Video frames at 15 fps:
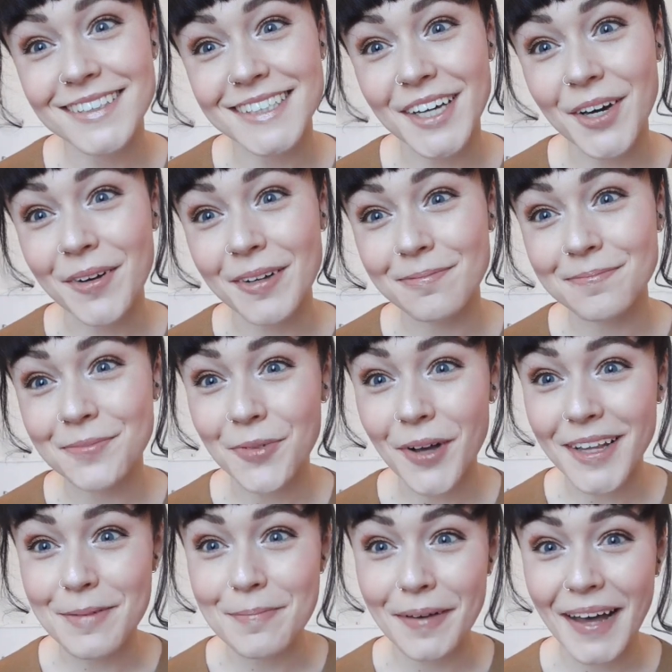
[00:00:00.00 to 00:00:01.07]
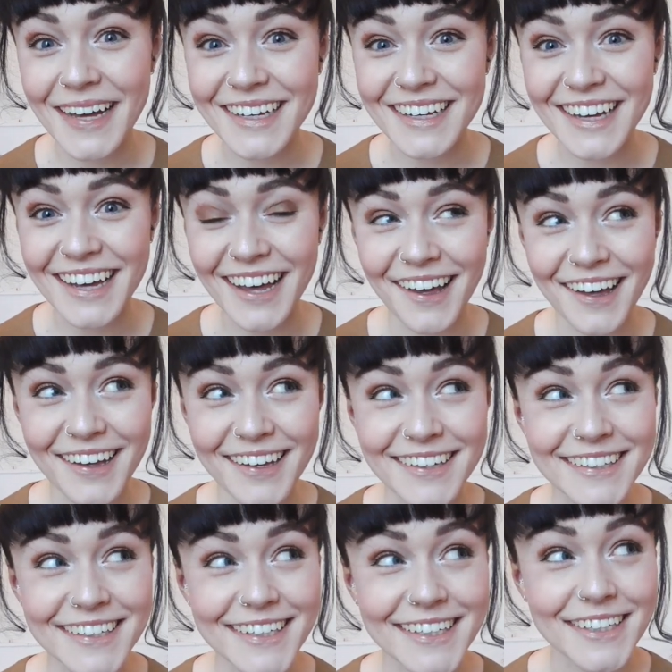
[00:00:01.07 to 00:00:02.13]
How's it going? Welcome back.
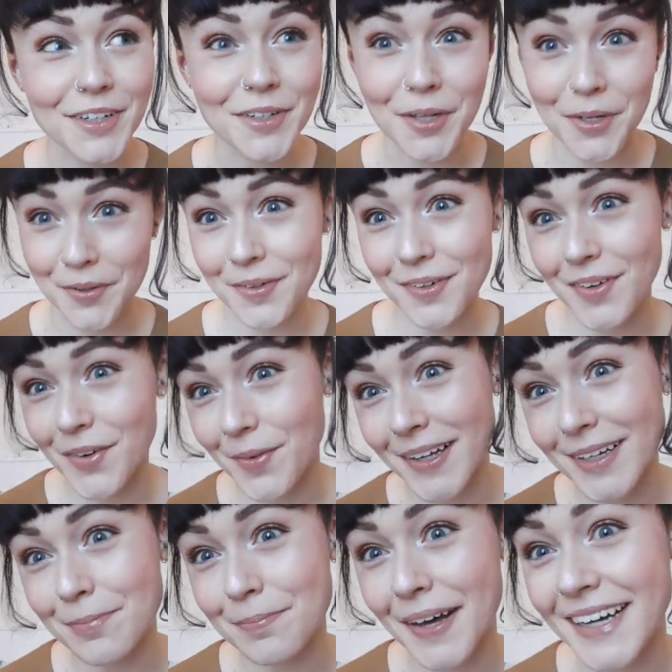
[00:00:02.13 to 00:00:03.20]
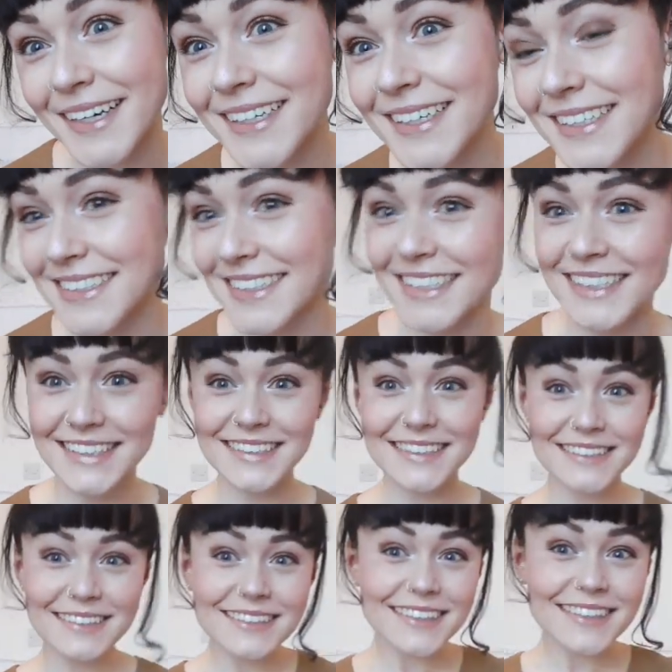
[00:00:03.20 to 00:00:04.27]
Although not welcome back, because
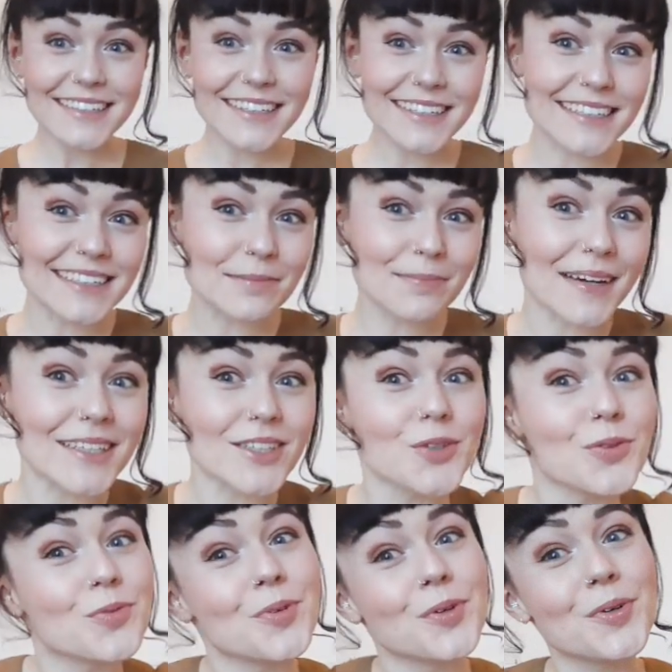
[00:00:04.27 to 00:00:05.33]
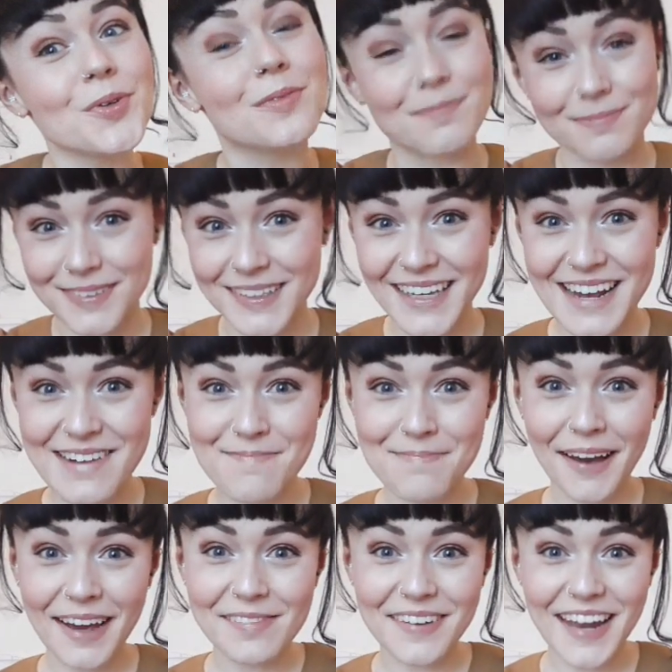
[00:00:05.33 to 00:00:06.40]
this is my new room in
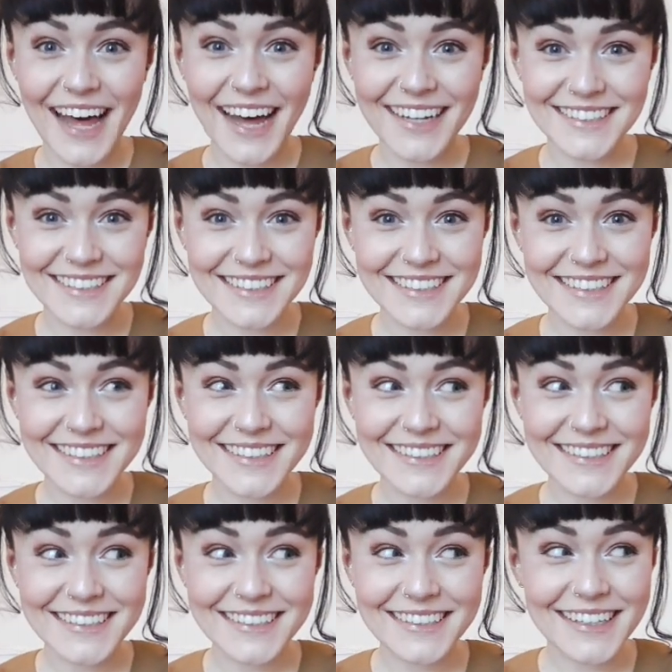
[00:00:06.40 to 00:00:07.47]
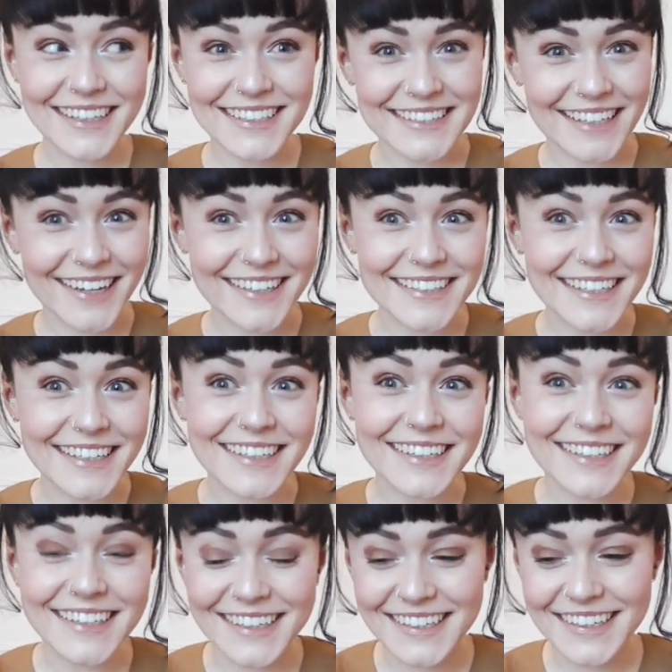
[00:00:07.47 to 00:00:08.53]
my flat.
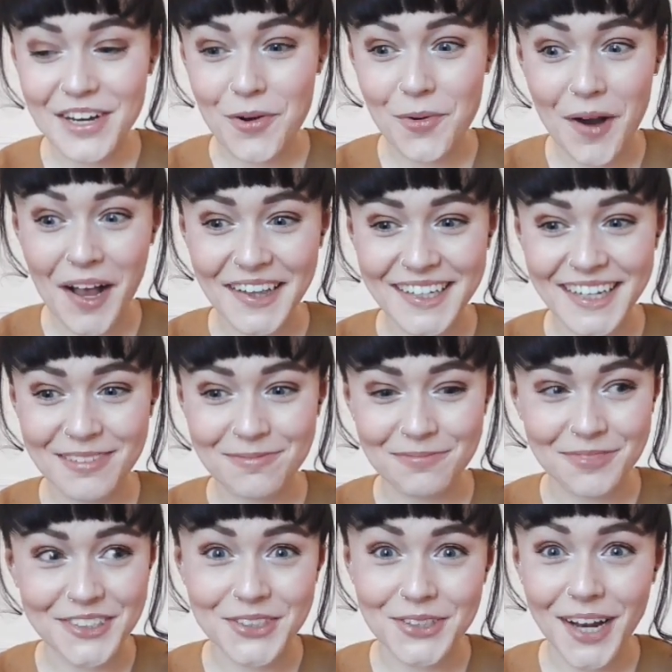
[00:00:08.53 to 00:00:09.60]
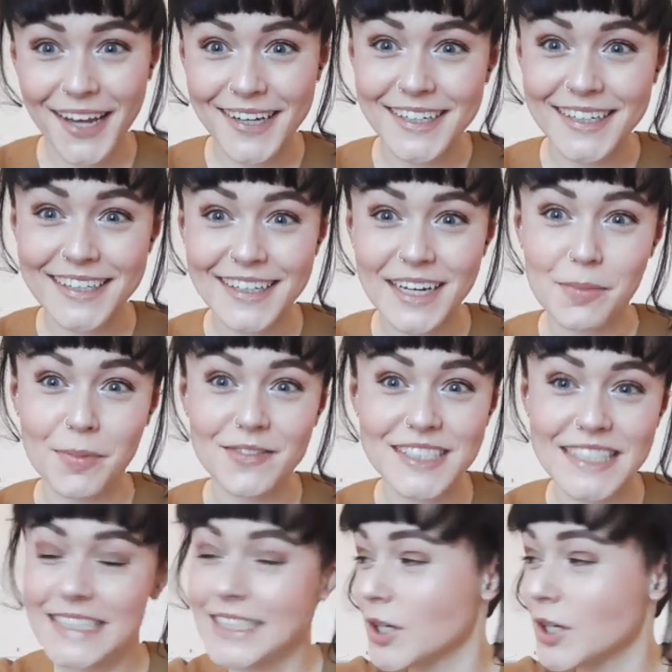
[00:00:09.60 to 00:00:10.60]
Exciting. Welcome. Would you like a cup of tea?